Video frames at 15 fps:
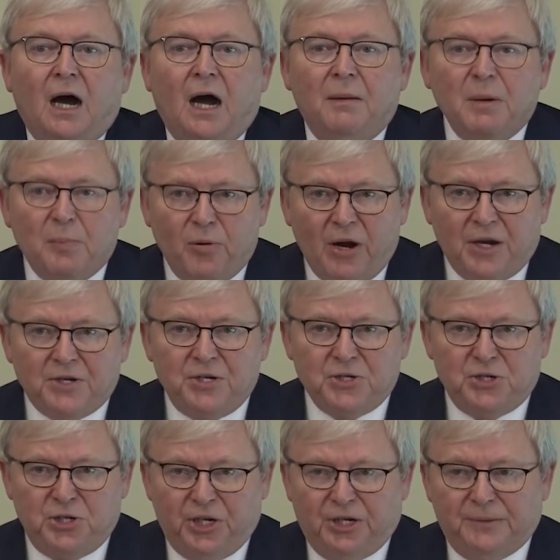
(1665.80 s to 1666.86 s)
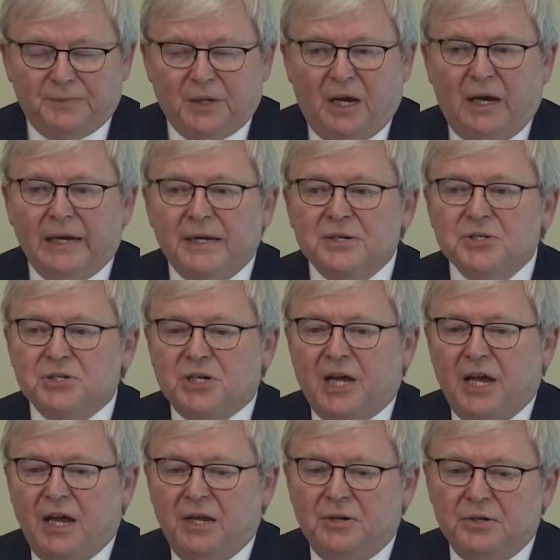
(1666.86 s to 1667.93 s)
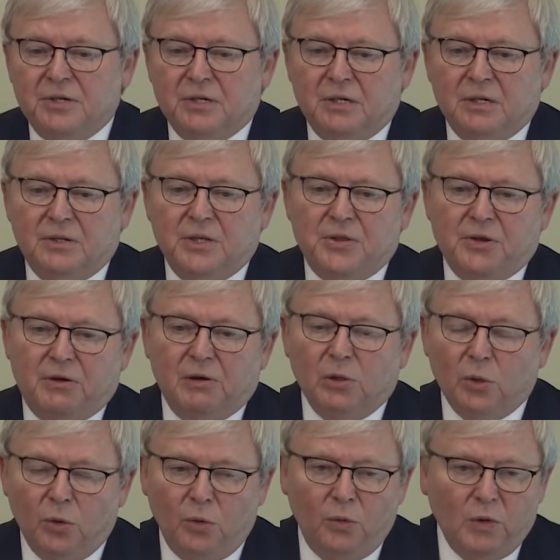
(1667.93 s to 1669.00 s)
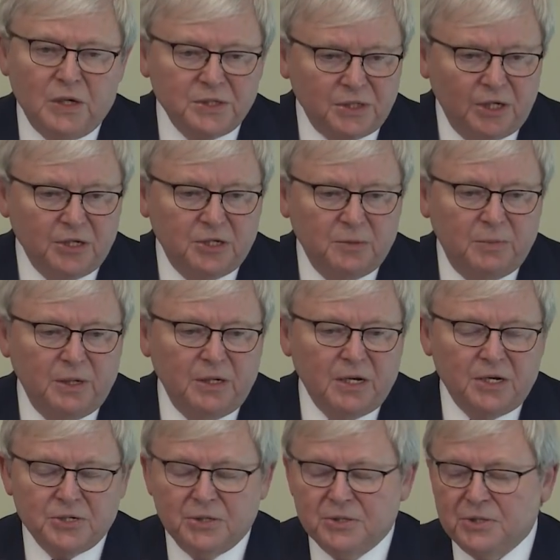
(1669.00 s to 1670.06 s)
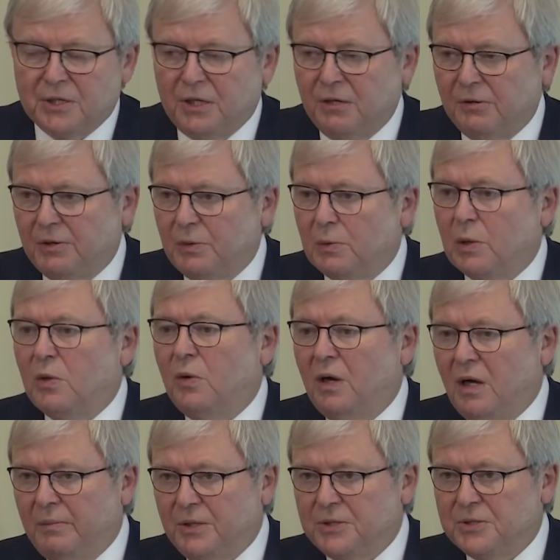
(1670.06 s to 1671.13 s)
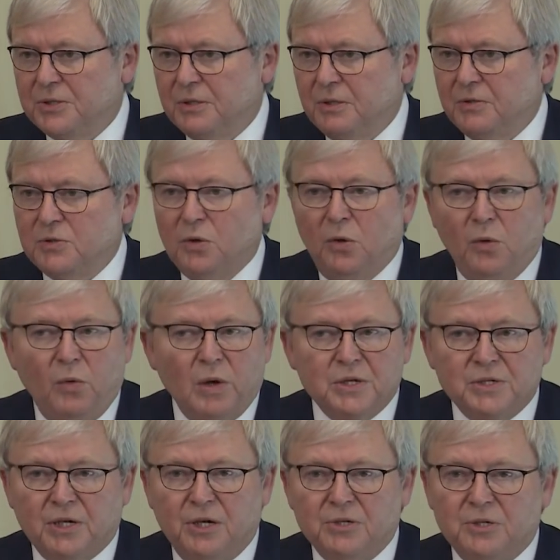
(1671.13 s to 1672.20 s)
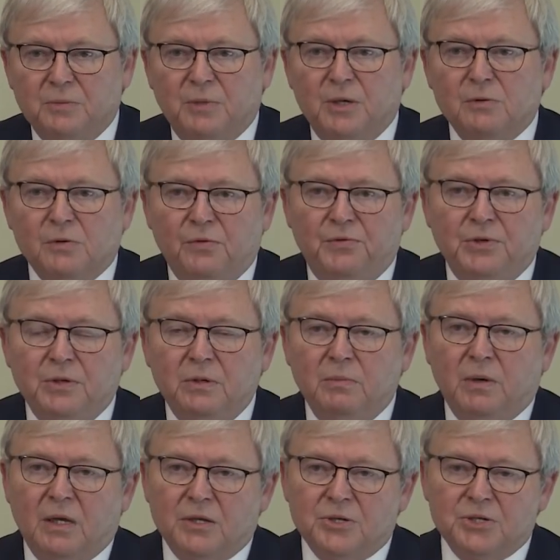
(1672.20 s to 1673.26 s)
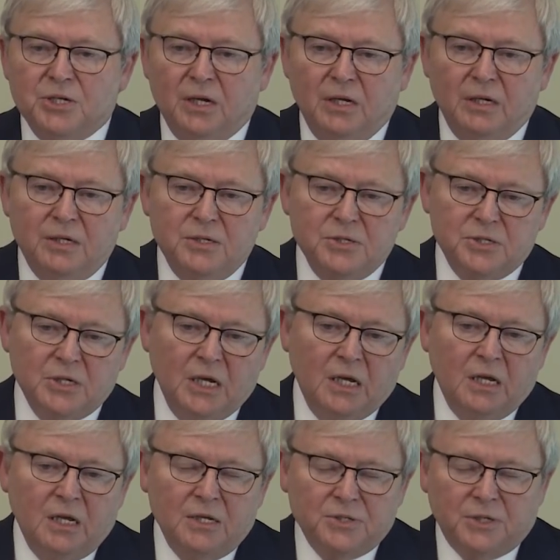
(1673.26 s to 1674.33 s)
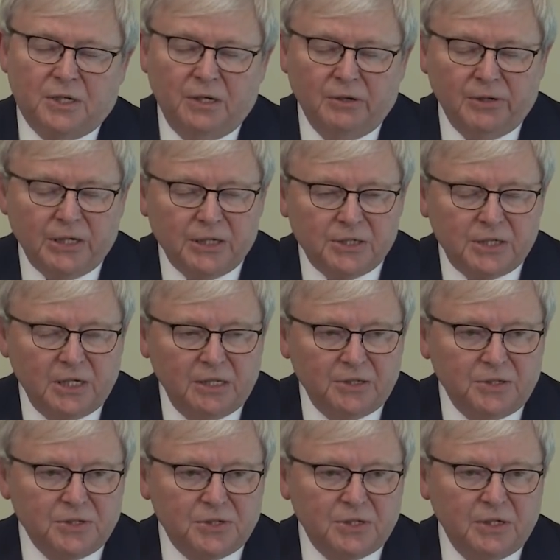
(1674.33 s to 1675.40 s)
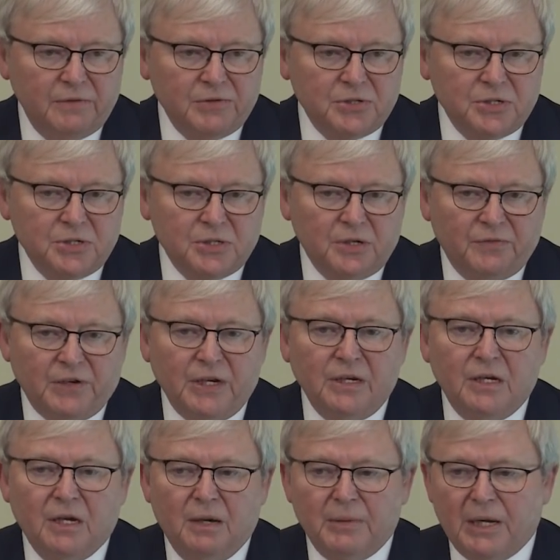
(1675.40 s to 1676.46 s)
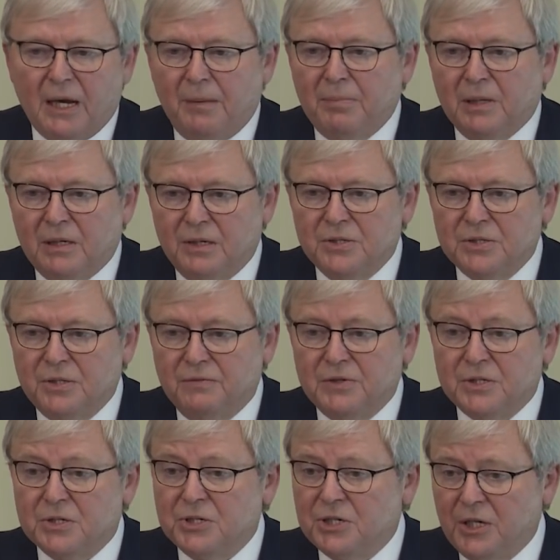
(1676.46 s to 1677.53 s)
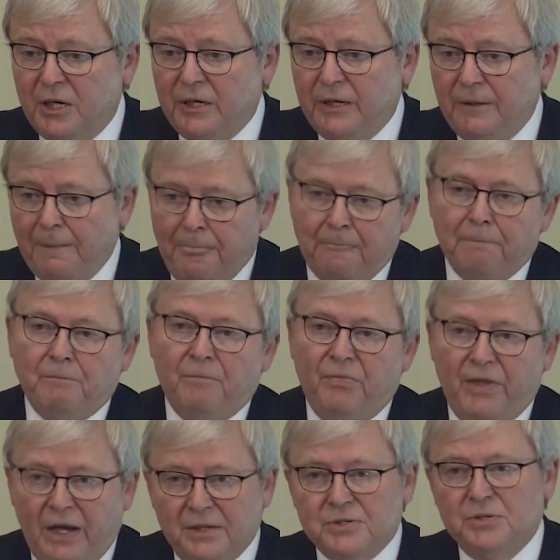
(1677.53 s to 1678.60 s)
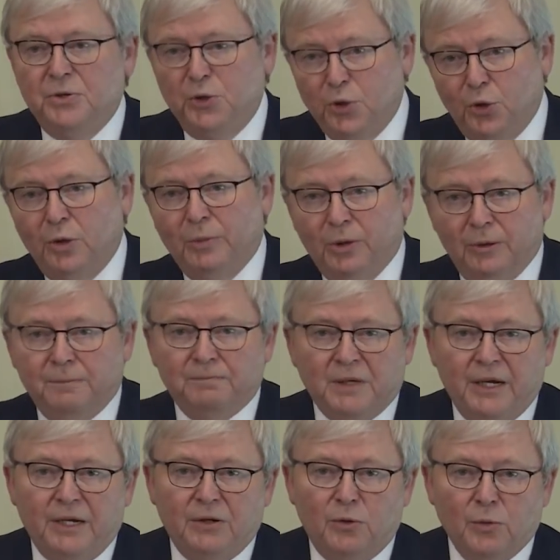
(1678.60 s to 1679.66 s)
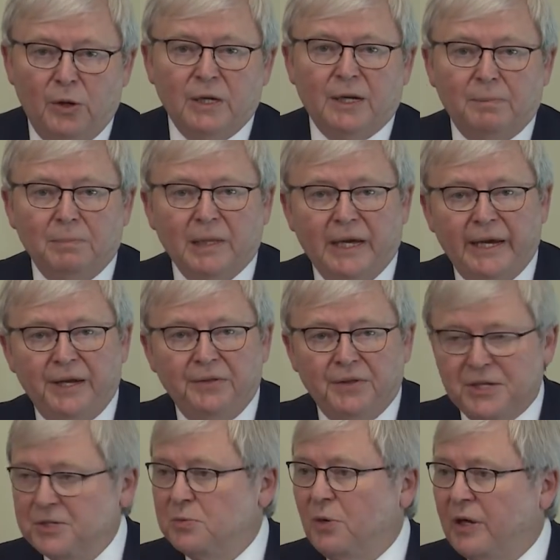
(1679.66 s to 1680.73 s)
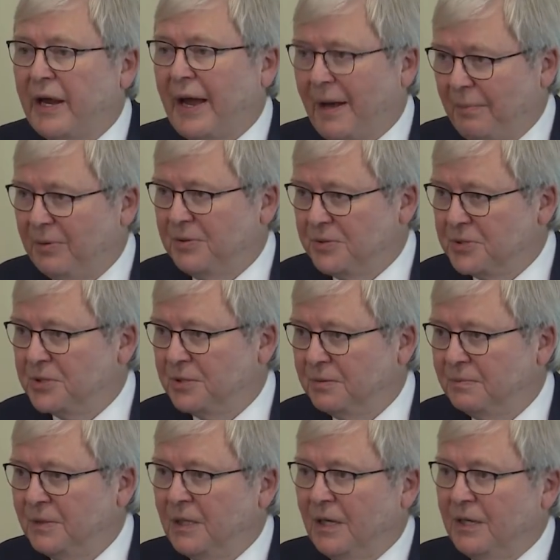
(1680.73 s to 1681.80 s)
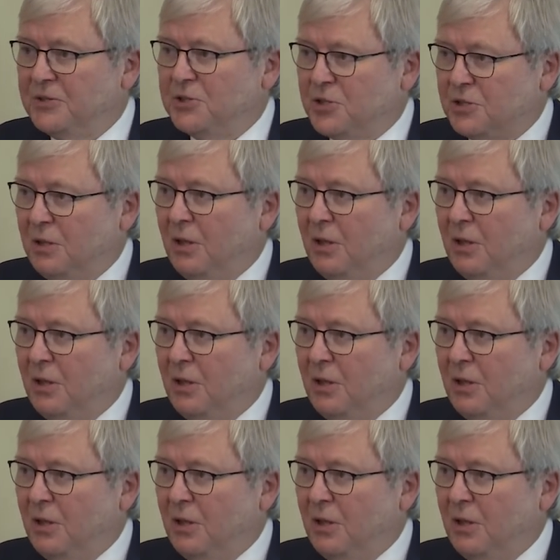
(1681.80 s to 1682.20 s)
I'm a practitioner. I understand that there are always going to be national security requirements. There's always going to be review by the Chinese security and intelligence services of incoming applicants to visit China. That's normal. In grown-up land, that's what happens. It's just